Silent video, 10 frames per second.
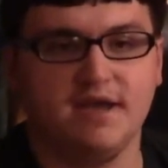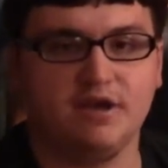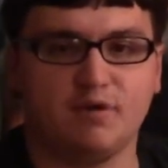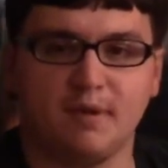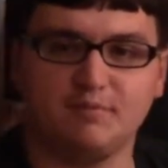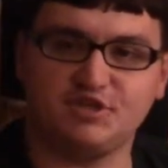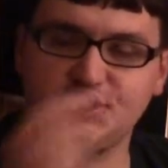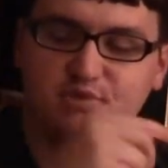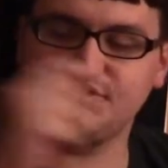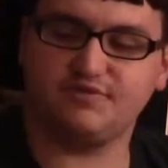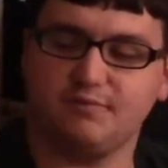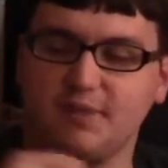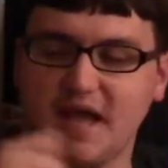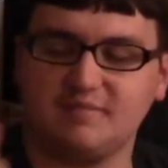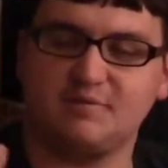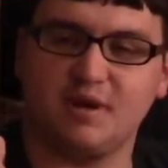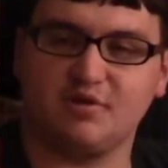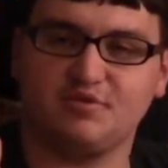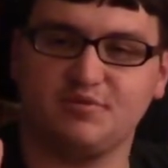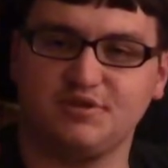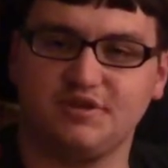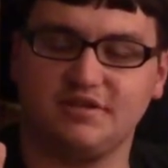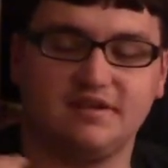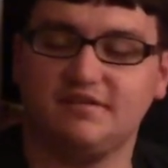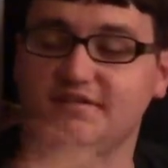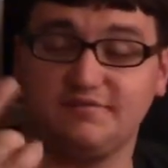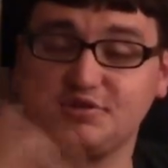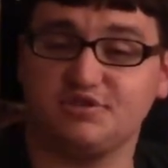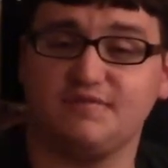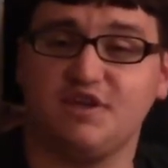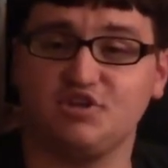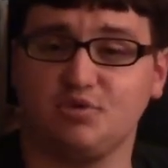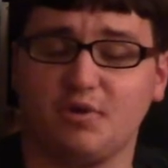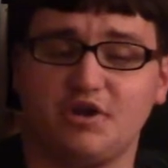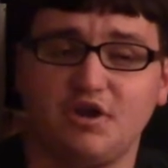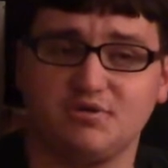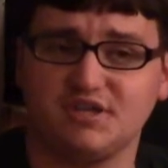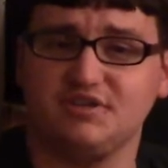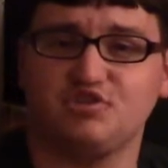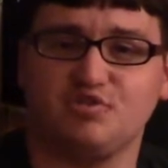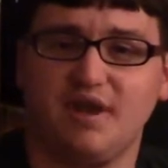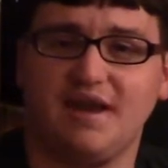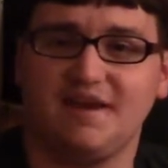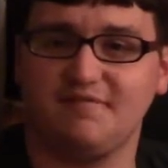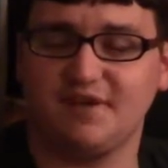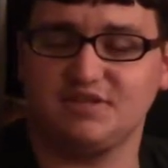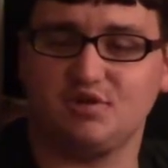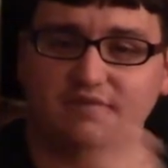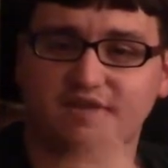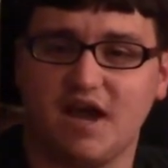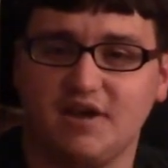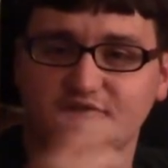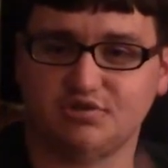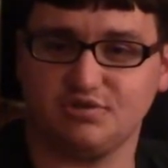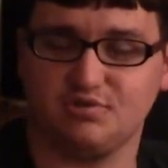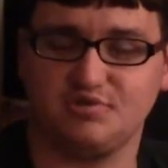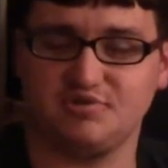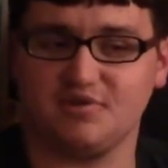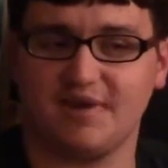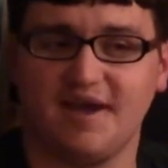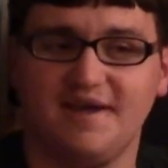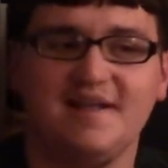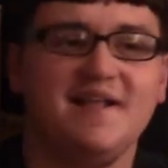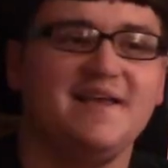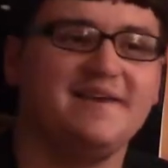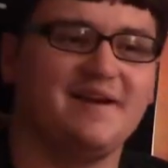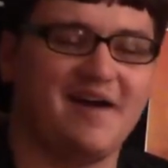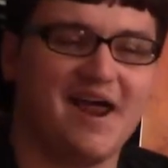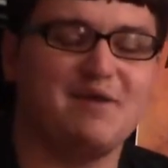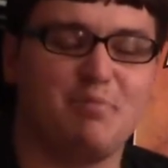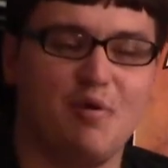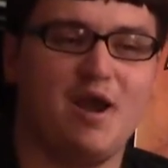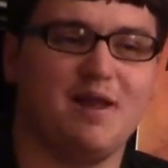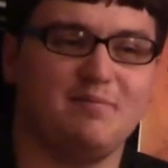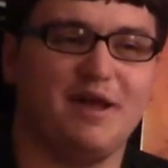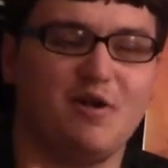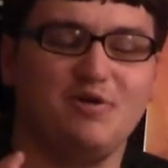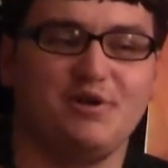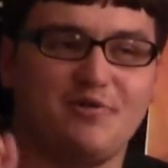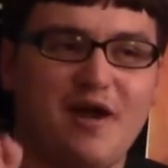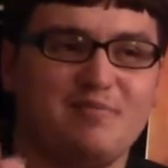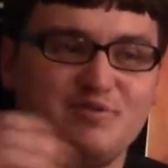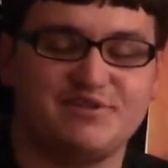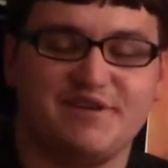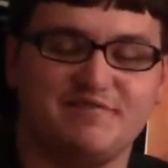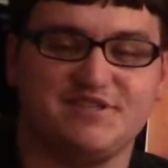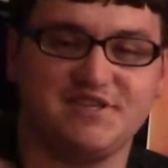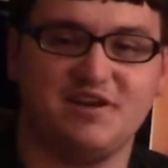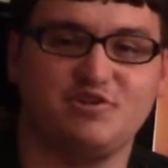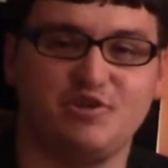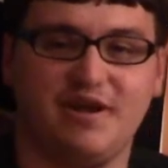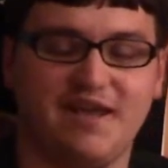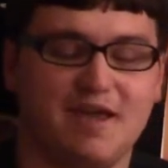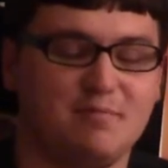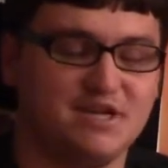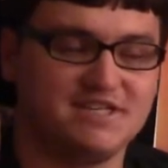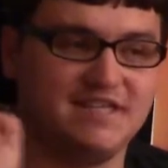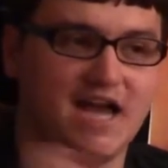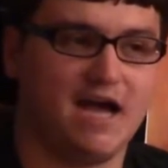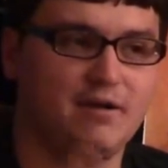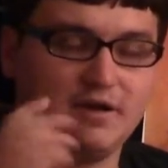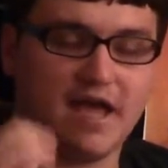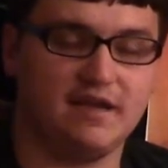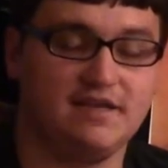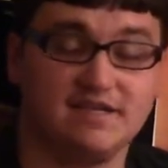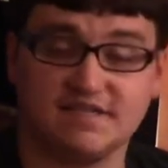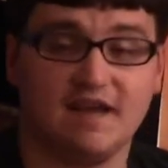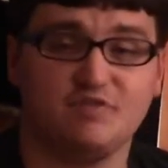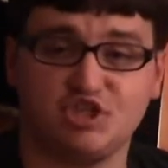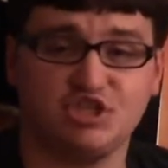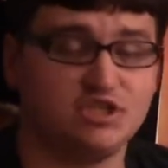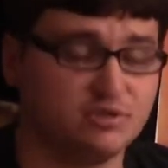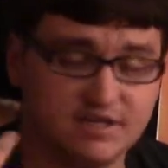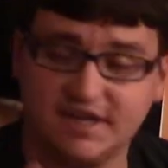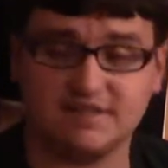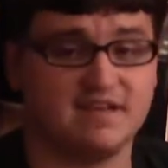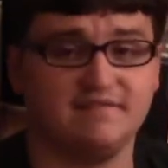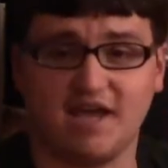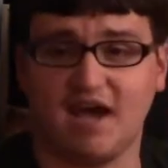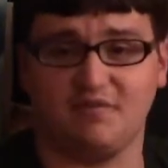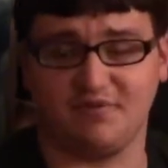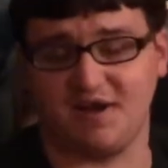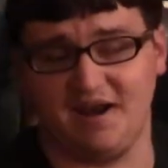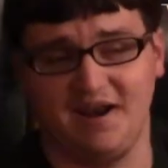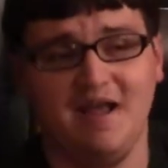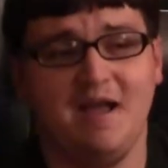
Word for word: You know, remember the sequence from Captain America, the, uh, the first Avenger, where he goes on the train and he fights off the Hydra soldiers, okay? You know, at a point I'm like, holy crap, Chris Evans is on the train again, but he's not, he doesn't have a shield and he doesn't have the outfit on.